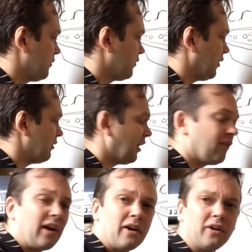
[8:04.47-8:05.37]
Don't like
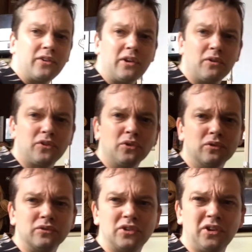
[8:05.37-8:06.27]
that idea at
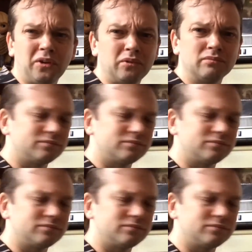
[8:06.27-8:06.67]
all, do you?